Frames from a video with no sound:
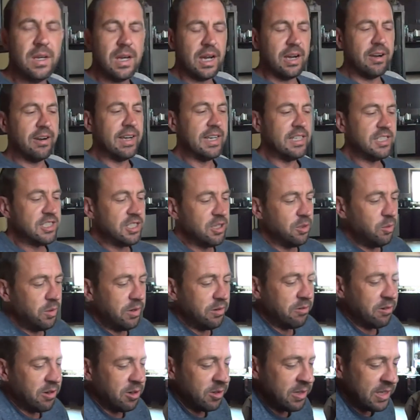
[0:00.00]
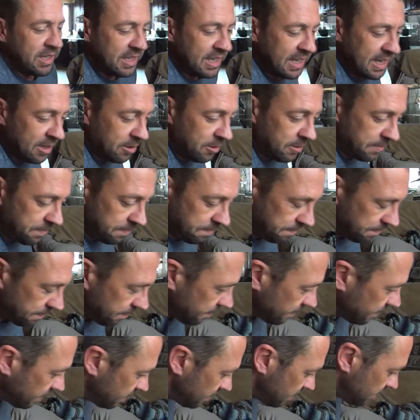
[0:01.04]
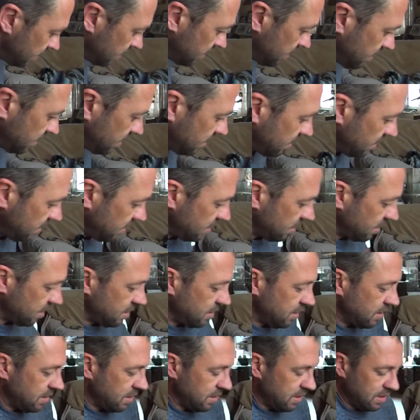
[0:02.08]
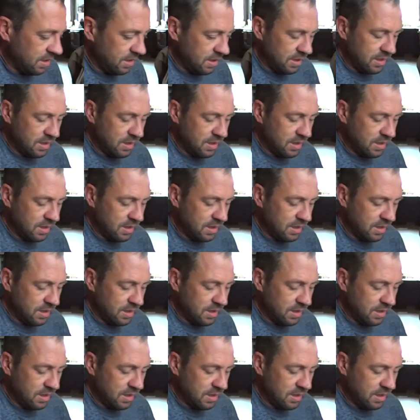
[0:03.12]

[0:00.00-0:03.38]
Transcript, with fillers: All right, so we're rolling now. Okay.